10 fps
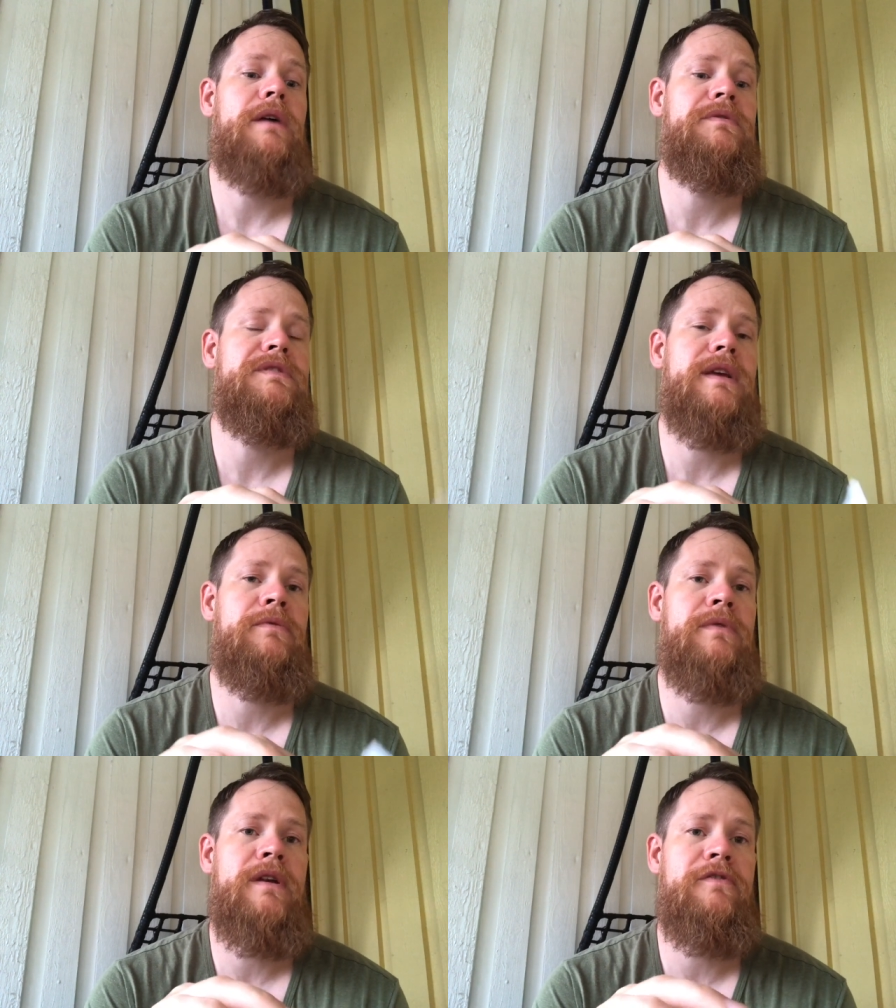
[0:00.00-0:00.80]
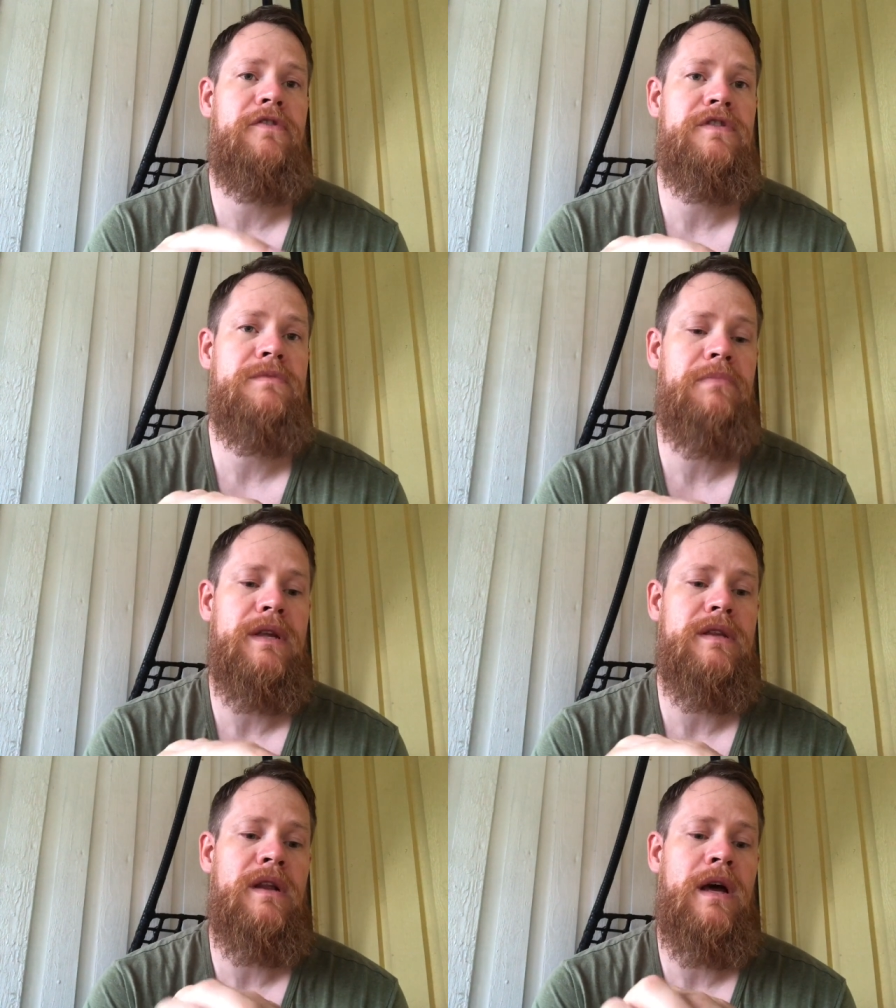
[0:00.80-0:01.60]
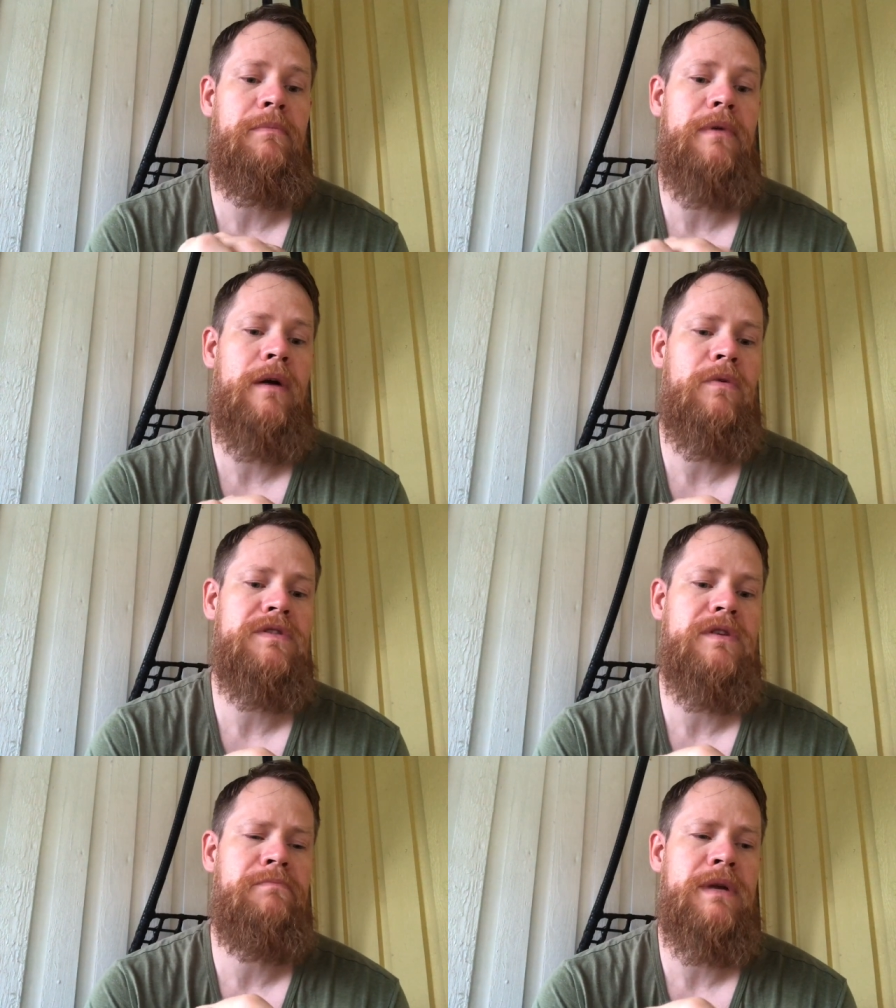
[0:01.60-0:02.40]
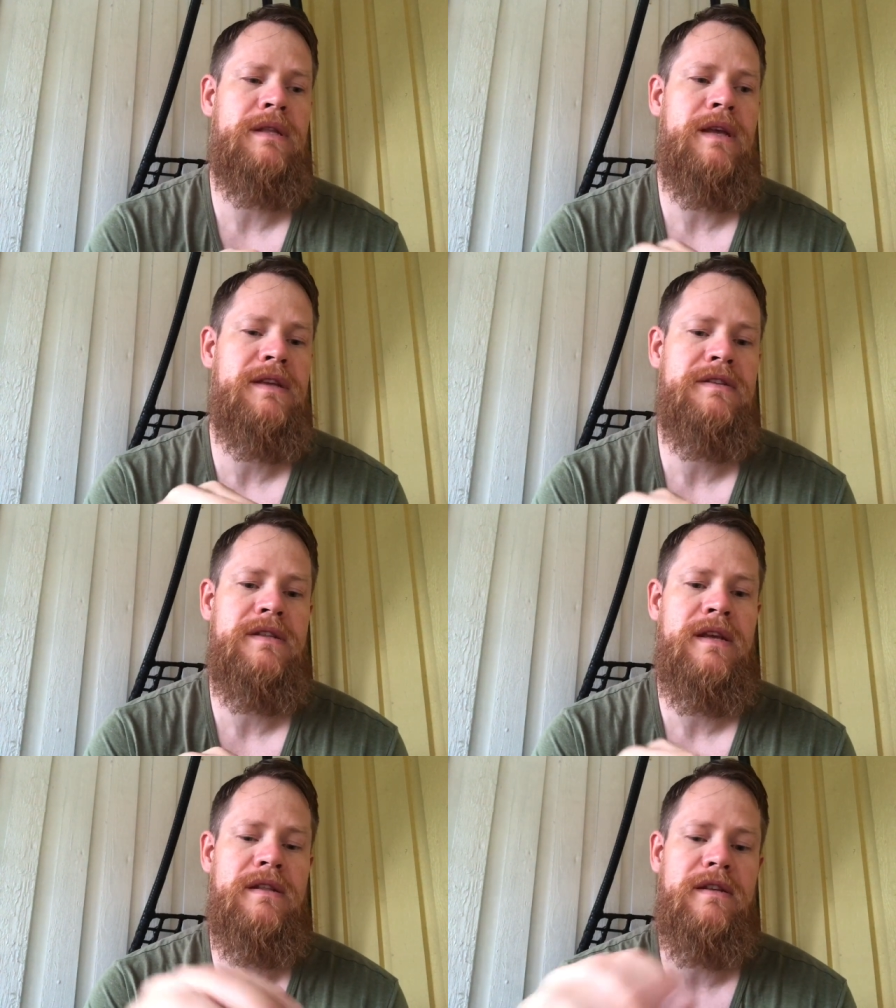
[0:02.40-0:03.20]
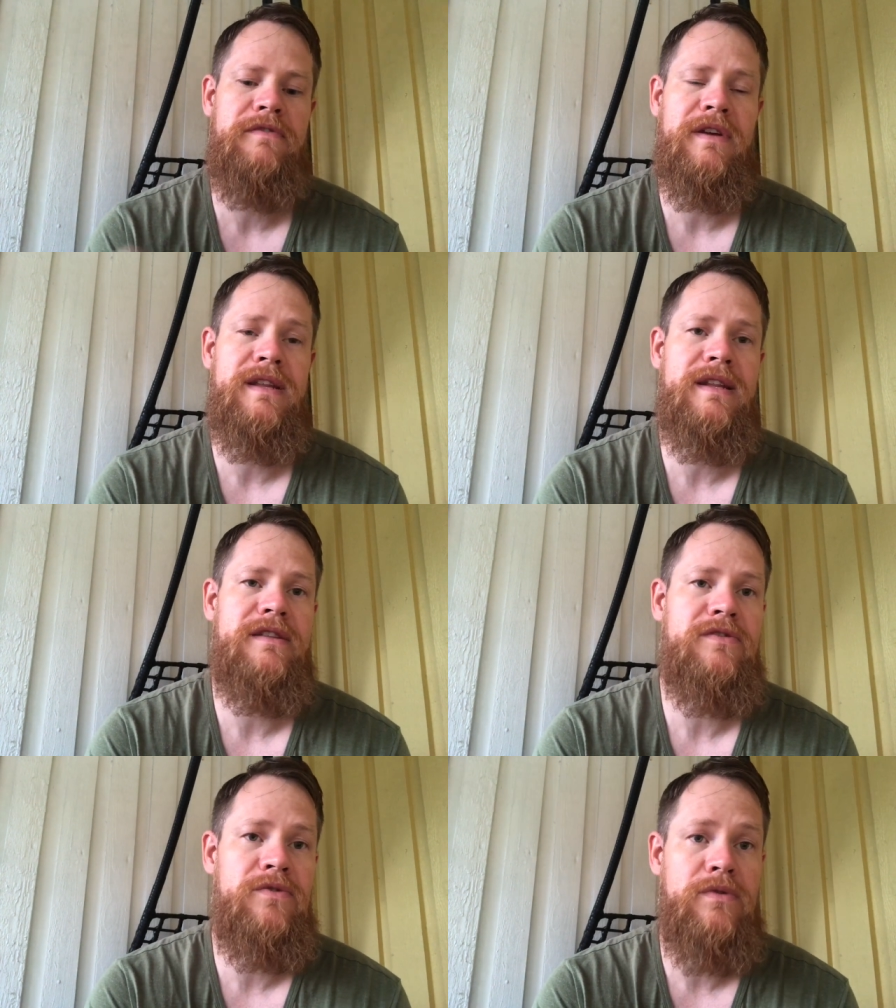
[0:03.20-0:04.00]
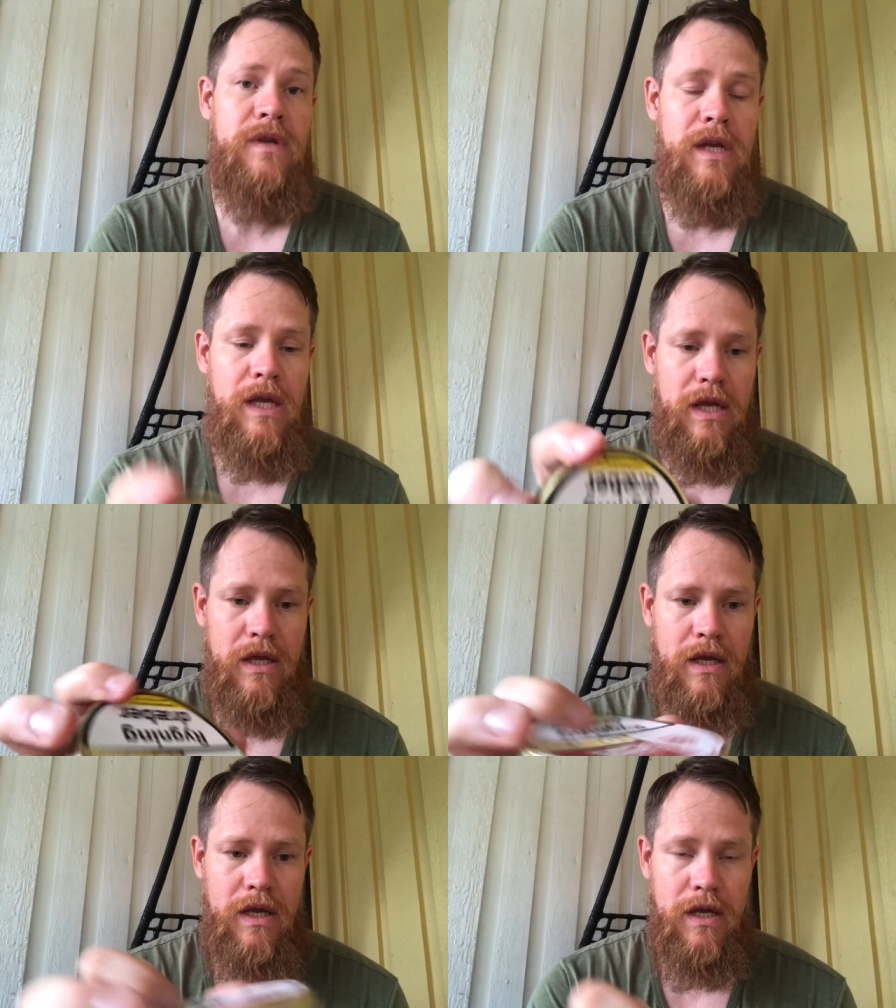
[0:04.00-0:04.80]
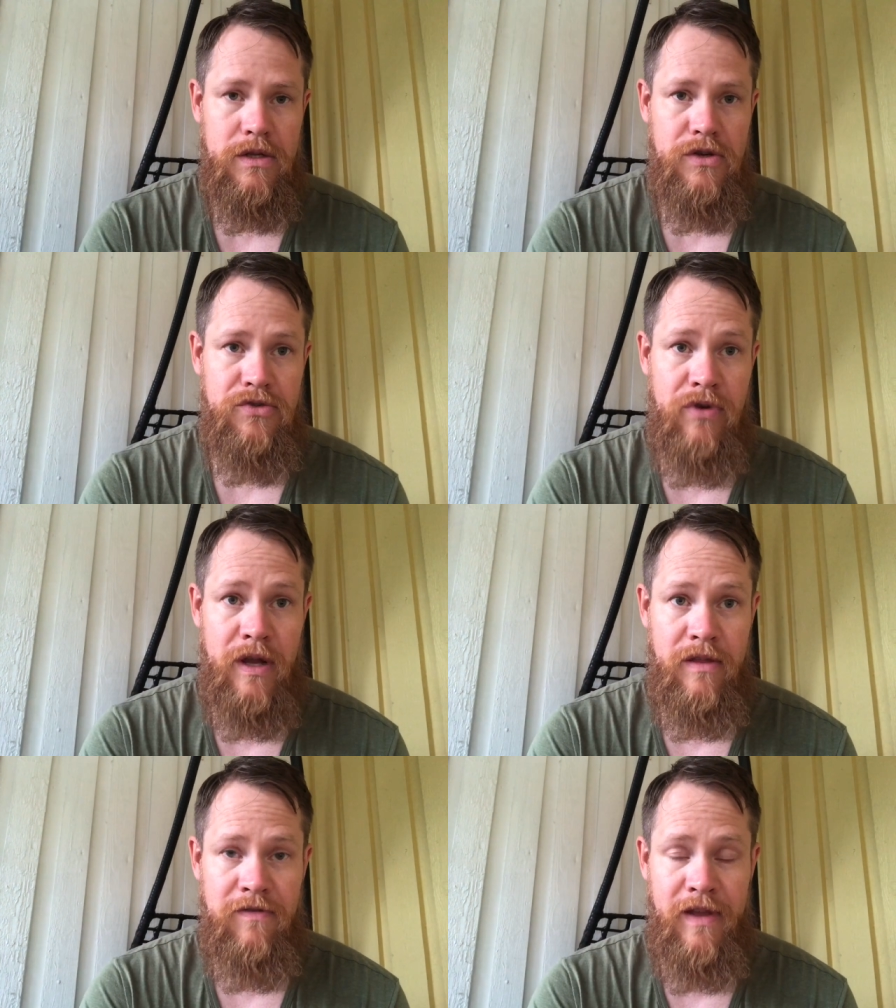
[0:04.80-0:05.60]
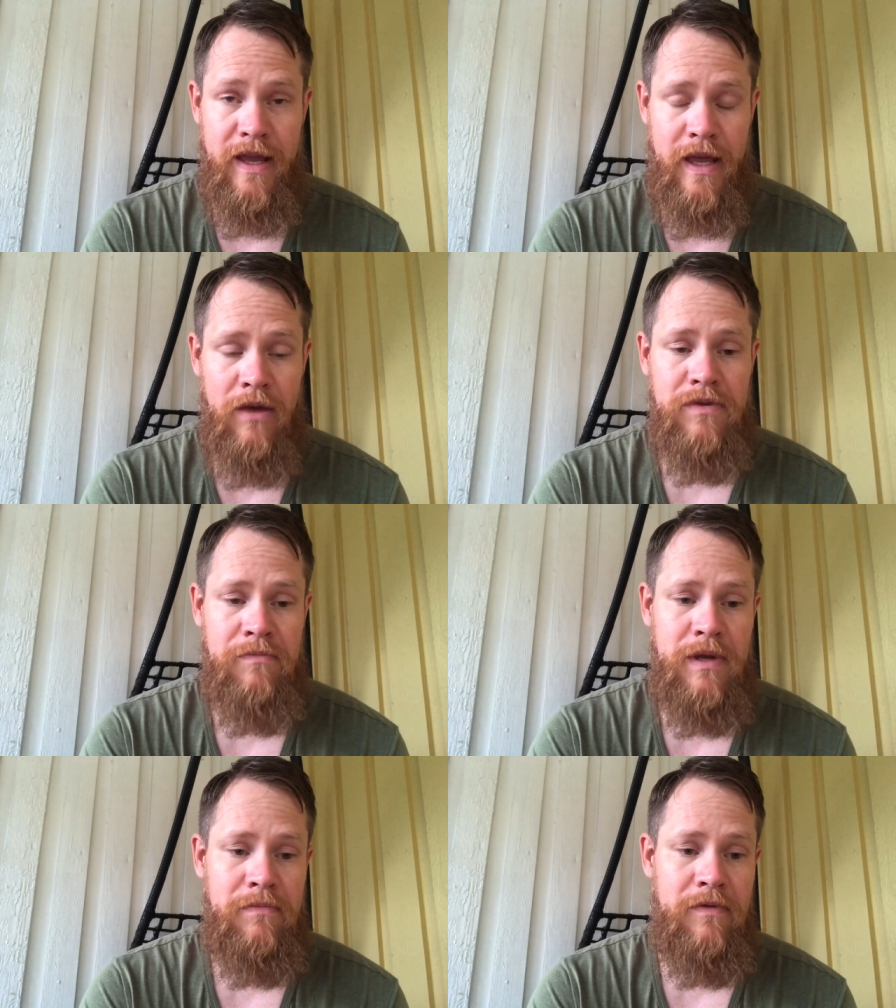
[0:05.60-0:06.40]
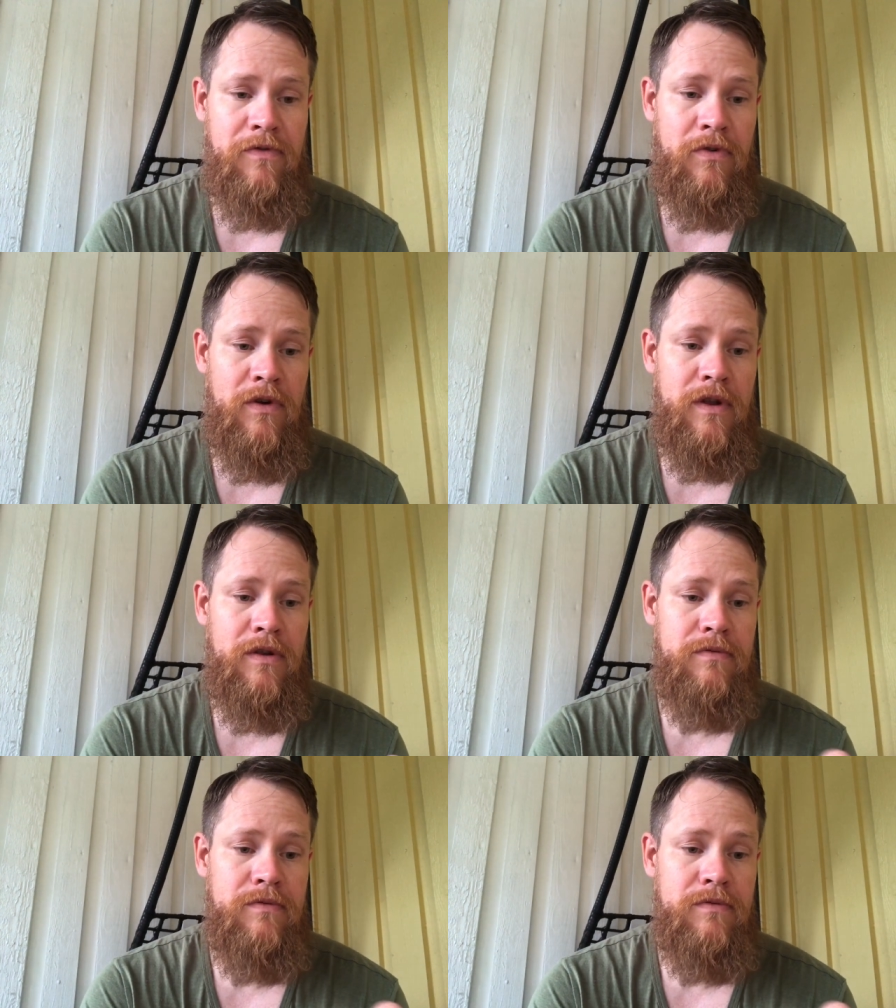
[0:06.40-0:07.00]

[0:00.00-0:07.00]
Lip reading: I would say when I first picked it up, I was a bit hesitant if I needed to dry the flake out a bit before,